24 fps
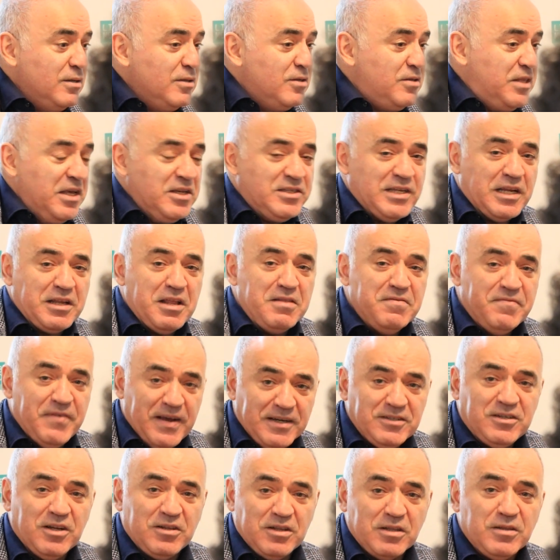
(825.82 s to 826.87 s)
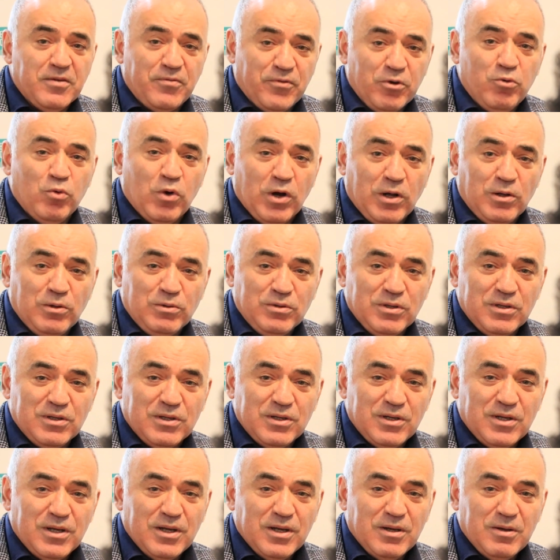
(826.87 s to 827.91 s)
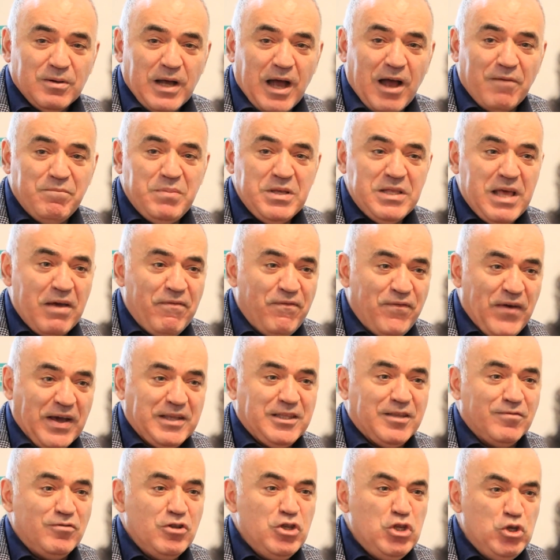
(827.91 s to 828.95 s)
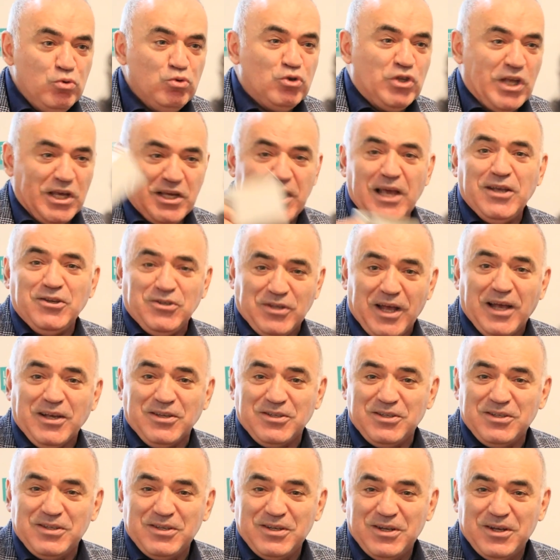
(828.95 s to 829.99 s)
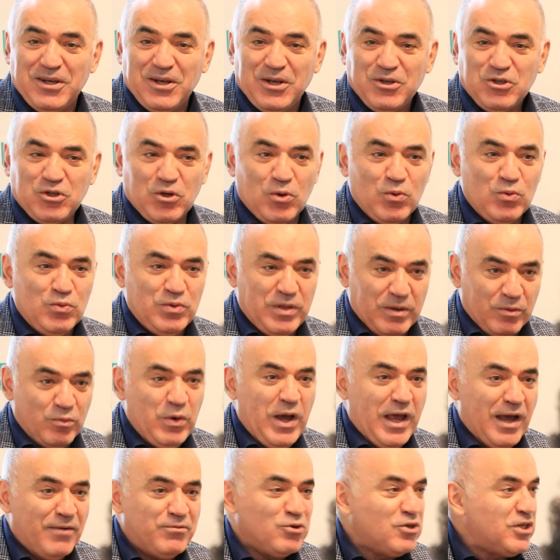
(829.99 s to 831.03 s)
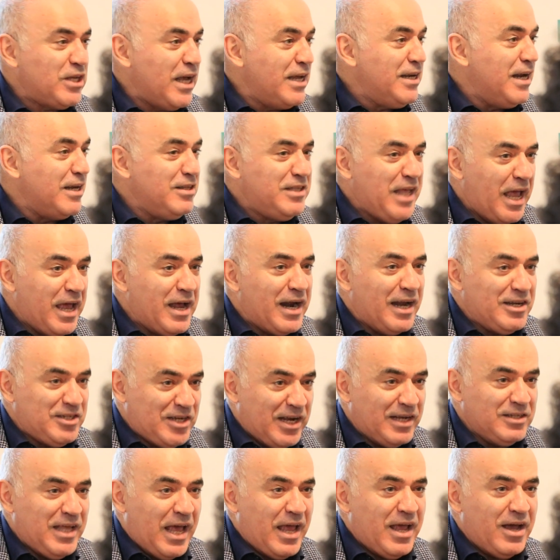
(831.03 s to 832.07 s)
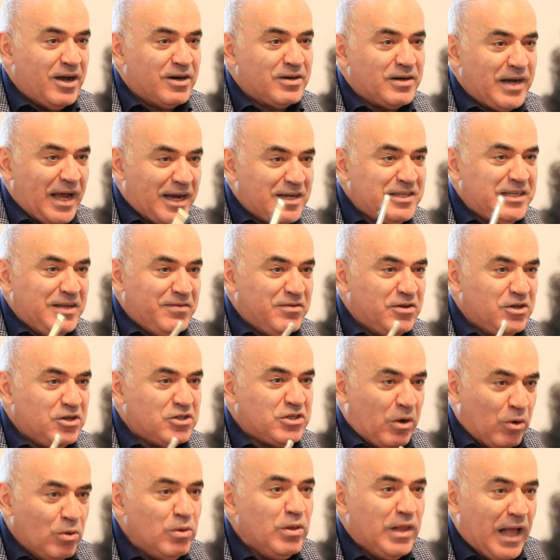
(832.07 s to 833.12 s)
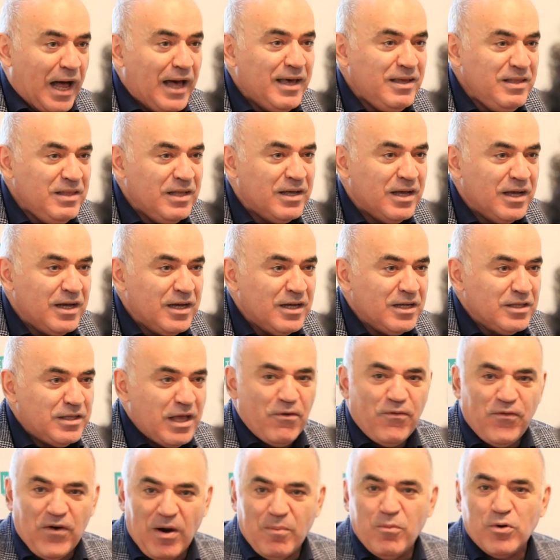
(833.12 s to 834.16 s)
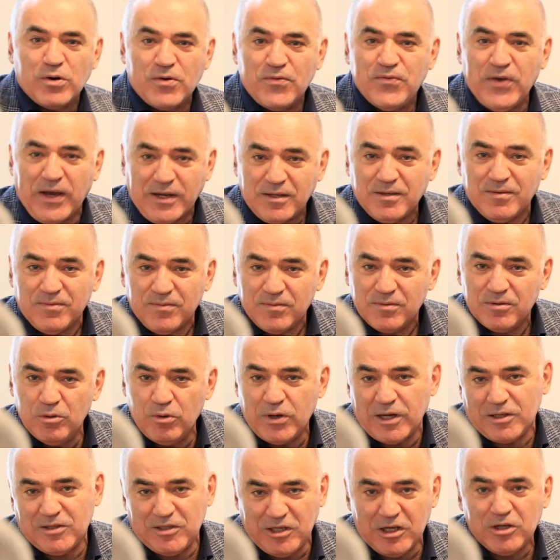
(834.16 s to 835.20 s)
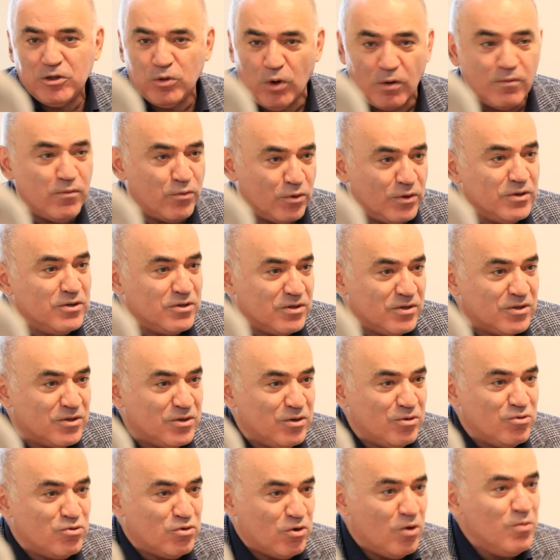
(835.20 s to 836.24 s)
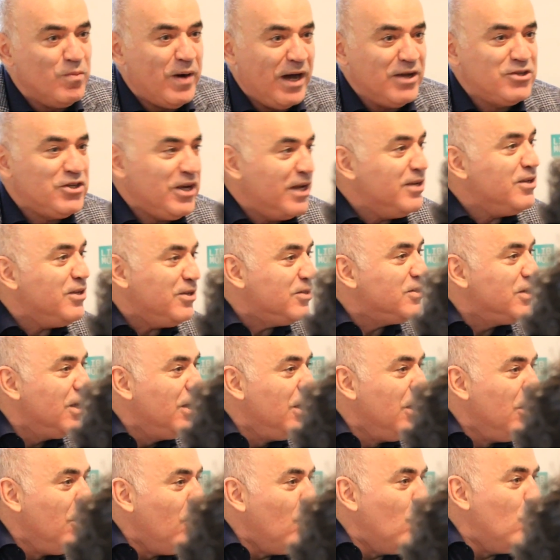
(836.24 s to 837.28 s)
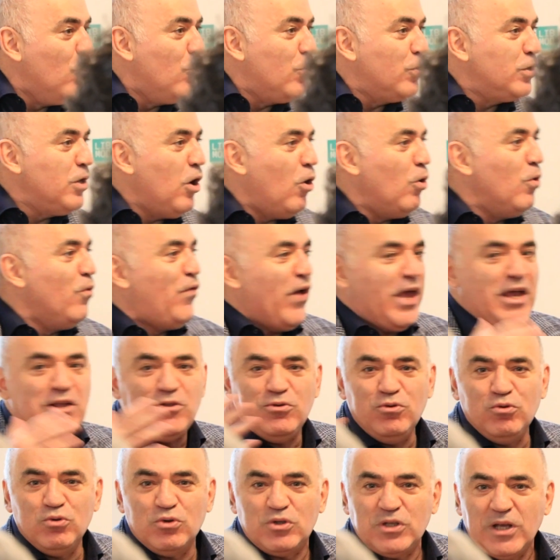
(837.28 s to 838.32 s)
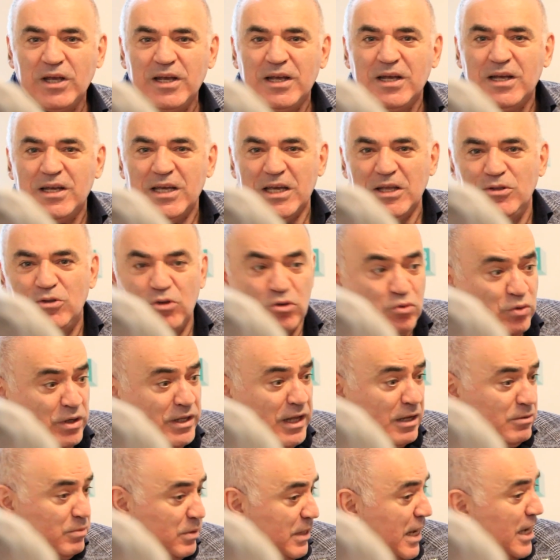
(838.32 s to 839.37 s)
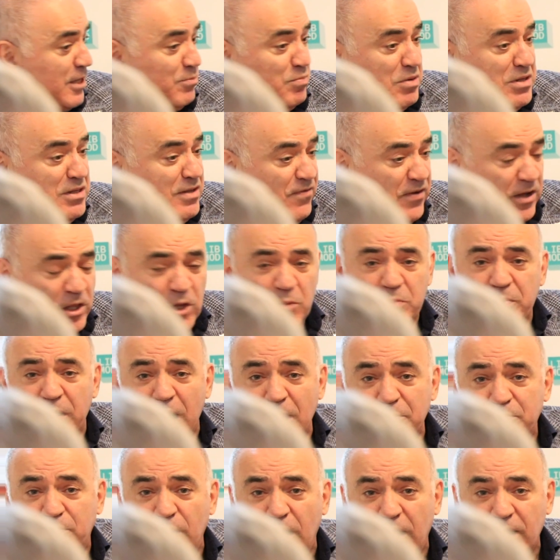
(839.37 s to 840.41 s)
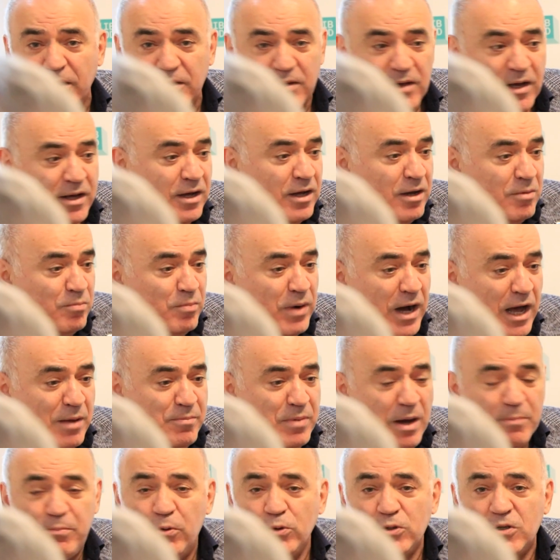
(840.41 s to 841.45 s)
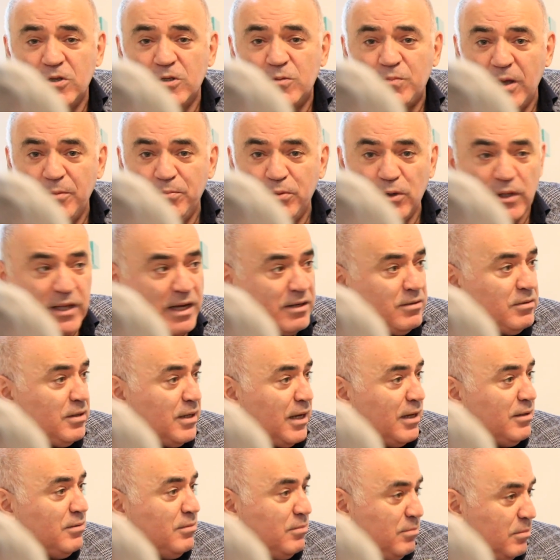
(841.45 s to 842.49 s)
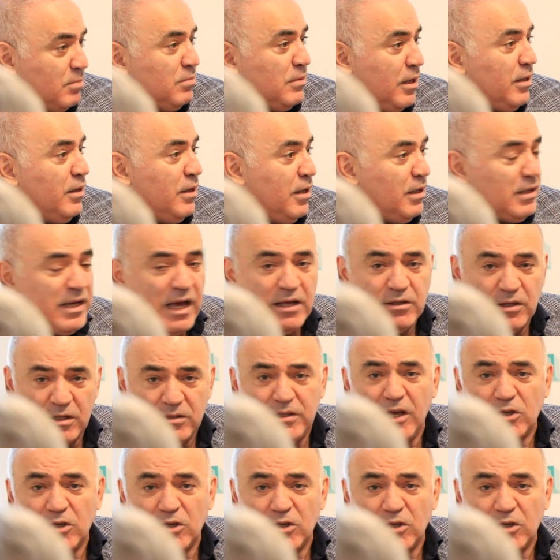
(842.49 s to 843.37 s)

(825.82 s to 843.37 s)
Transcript: things that invented in the free world have been effectively used against us. So we have to say that their activities online, they are far more effective. Look at TikTok, for instance, controlled by Chinese, or the whole fake news industry that has been developed by Putin's people, and it